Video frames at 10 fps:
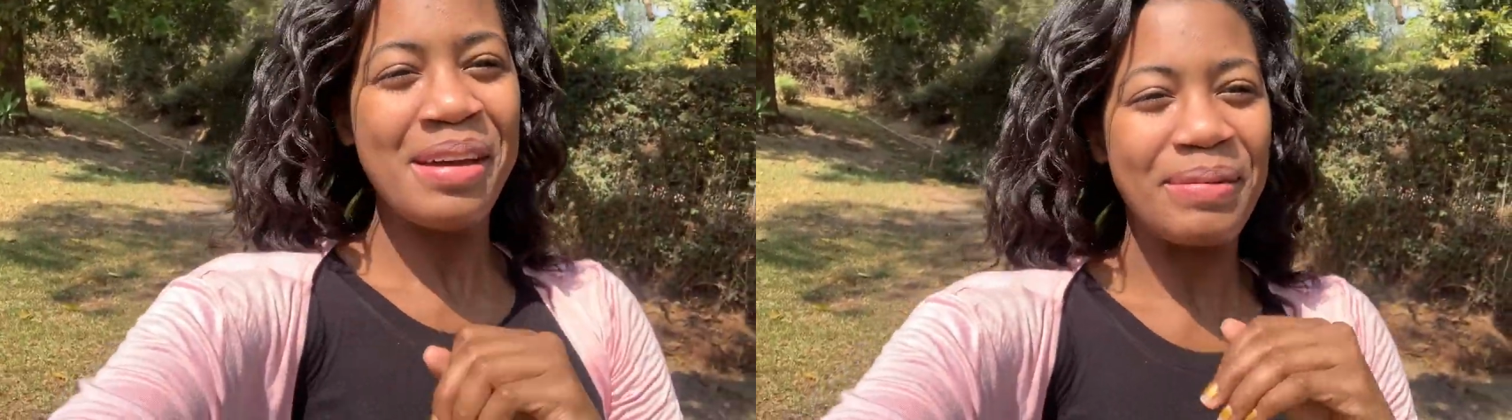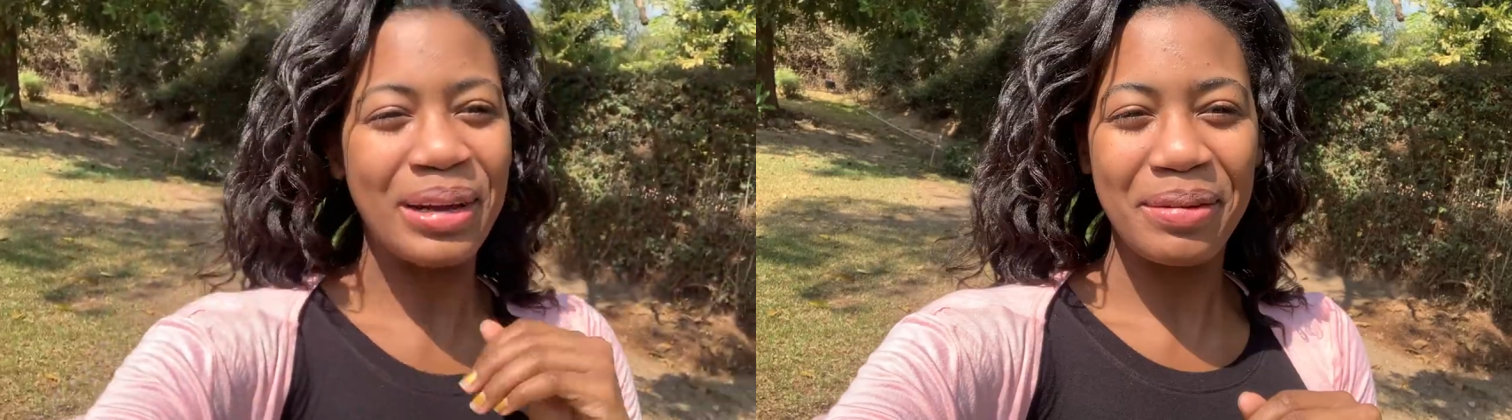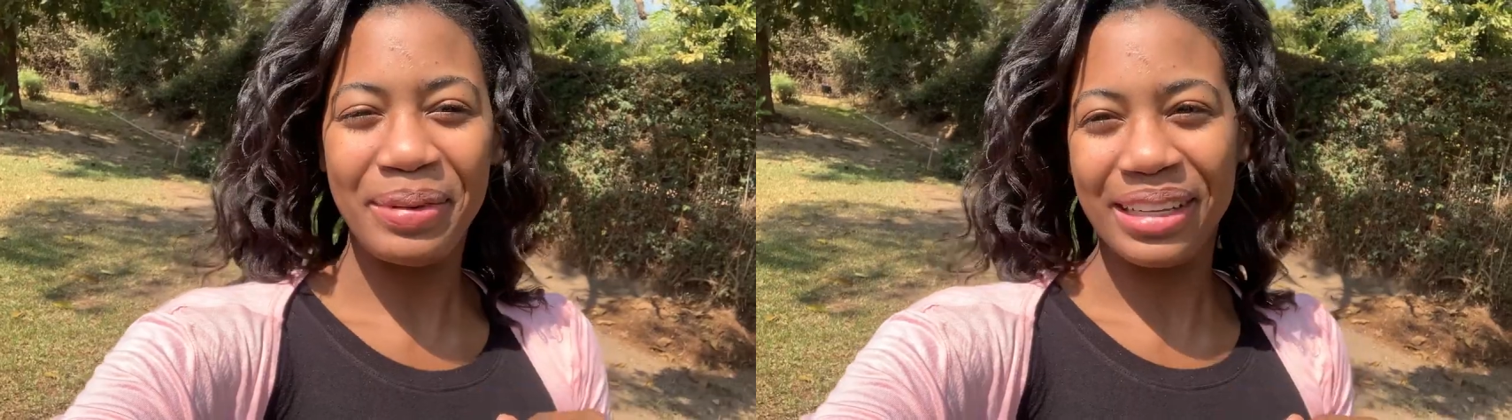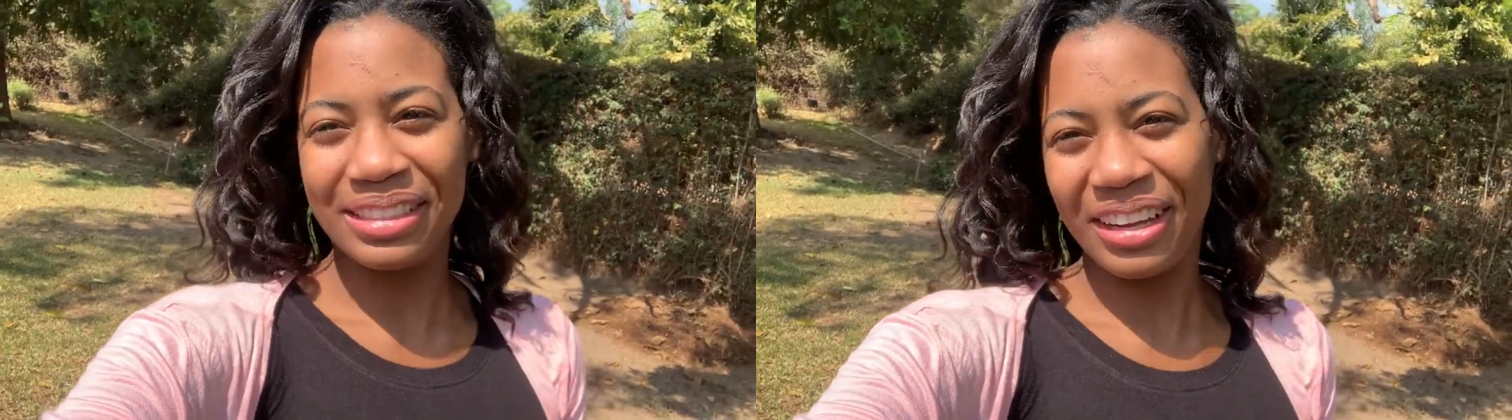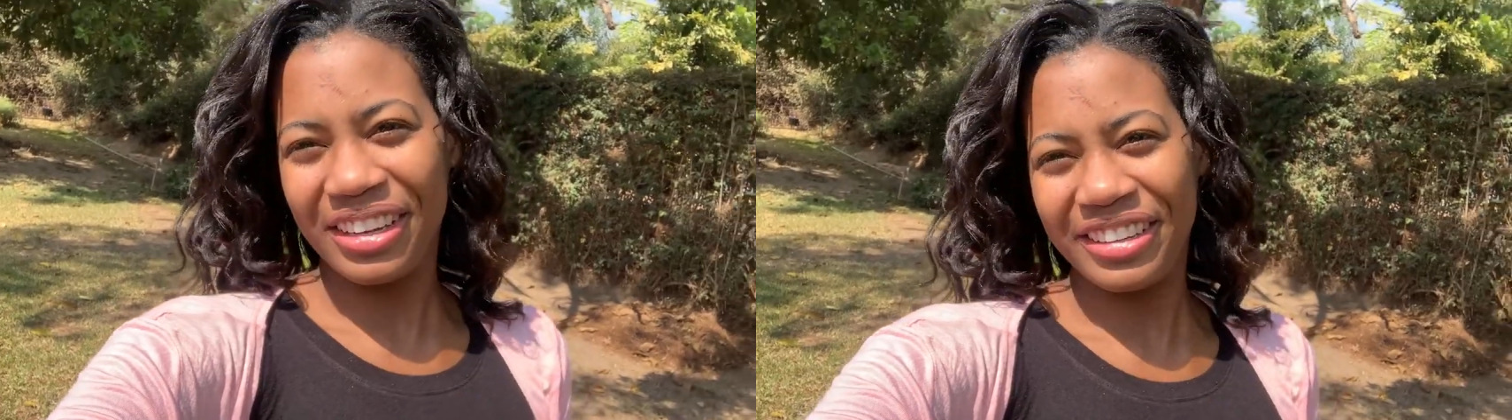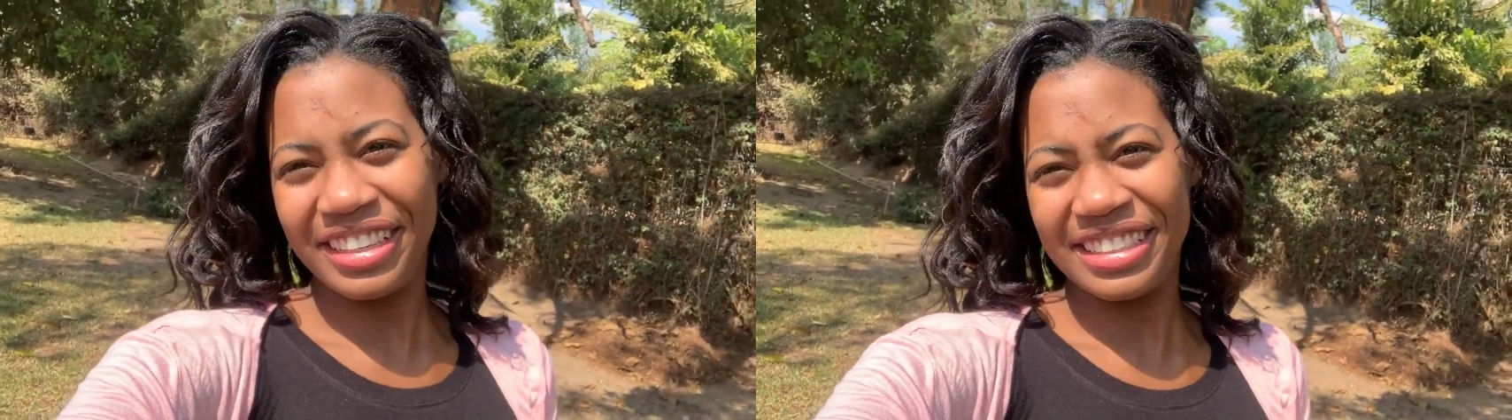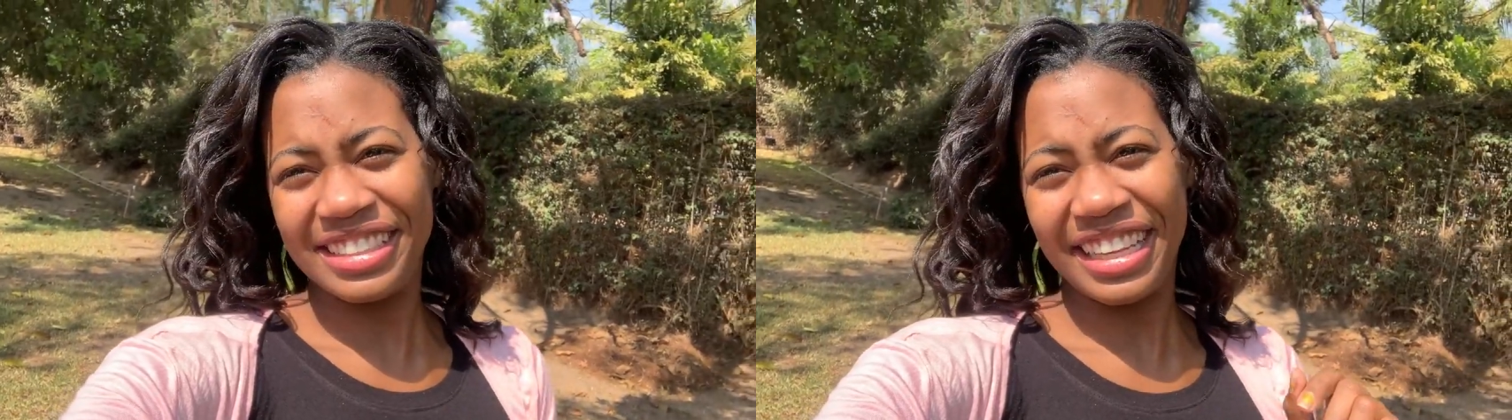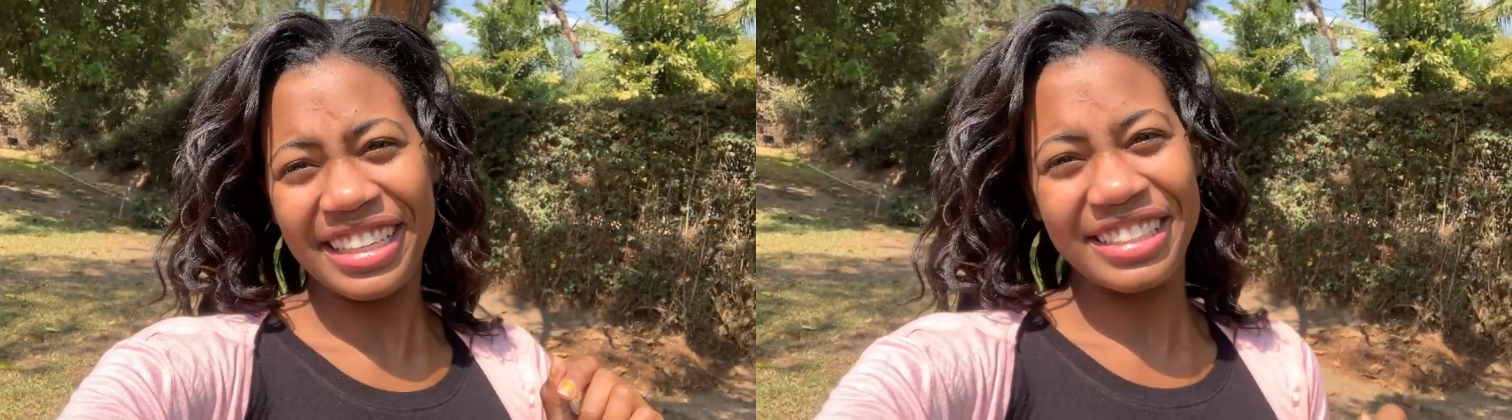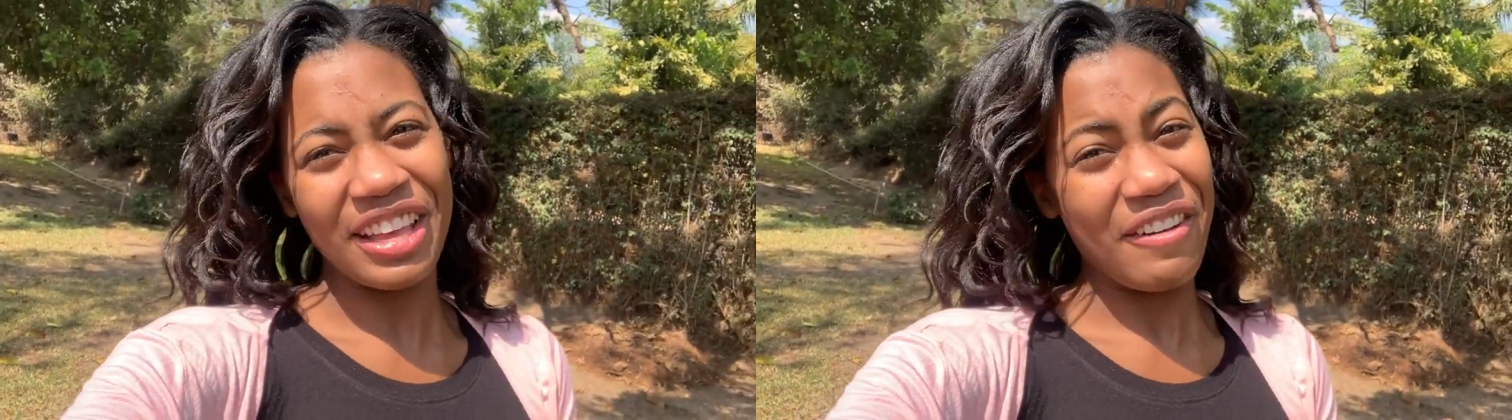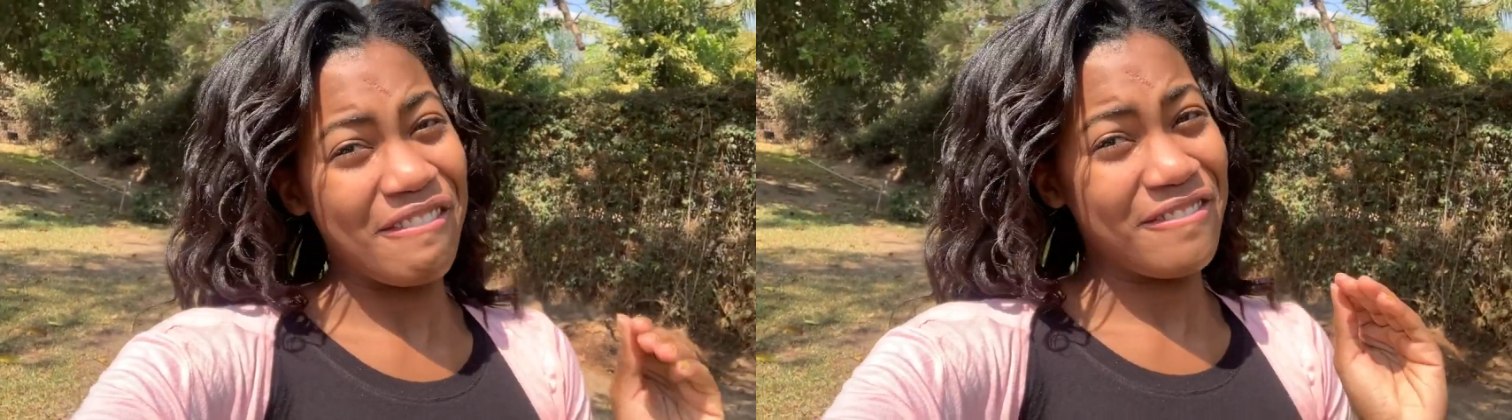My pain tolerance is
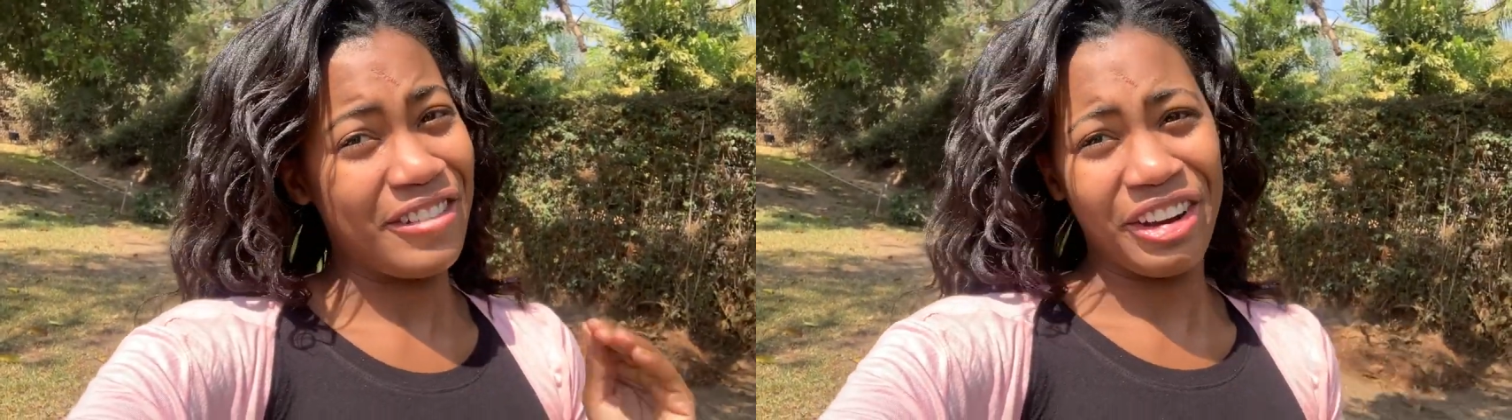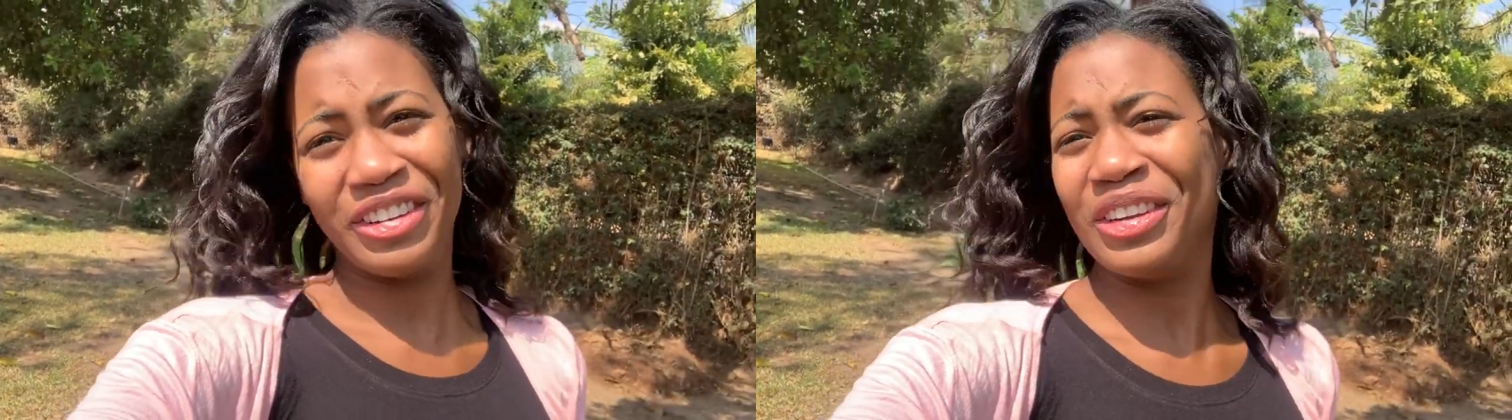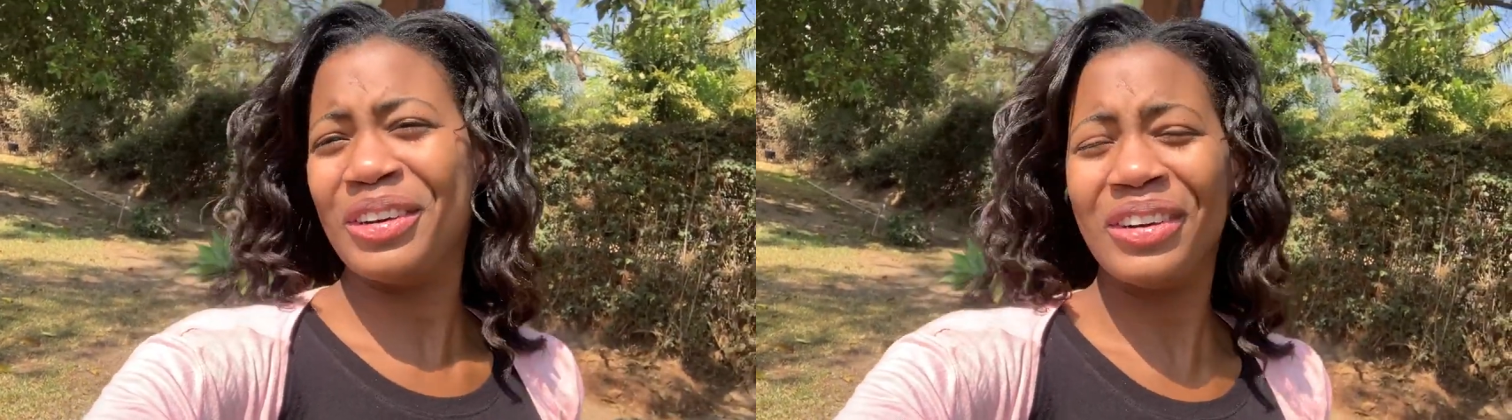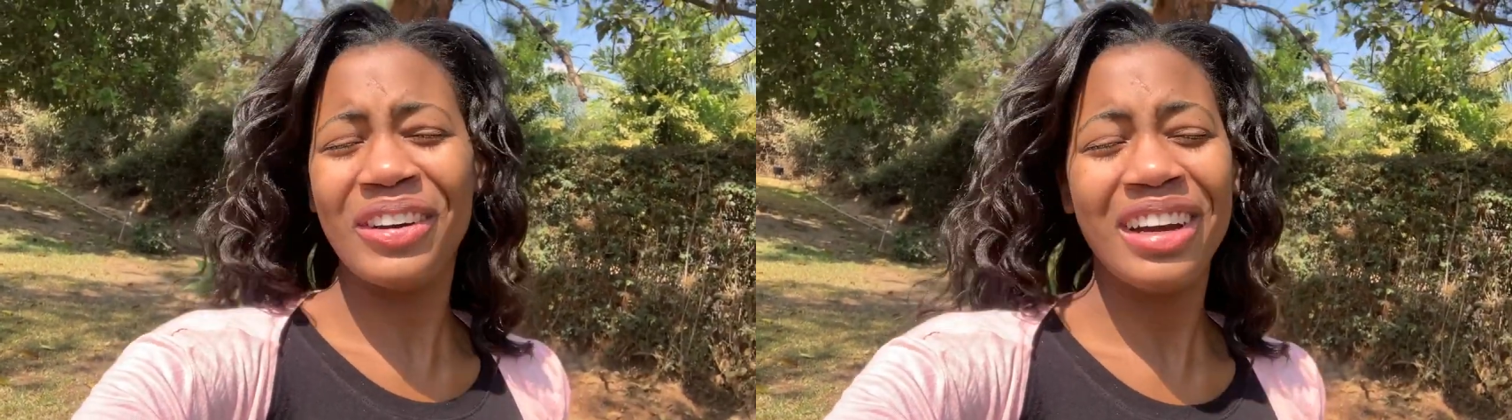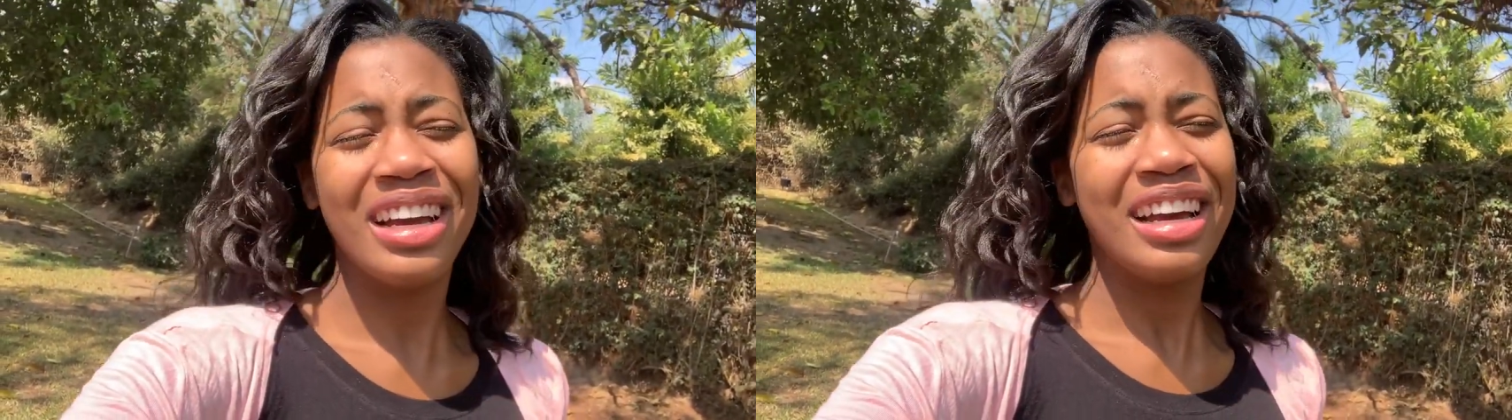very low.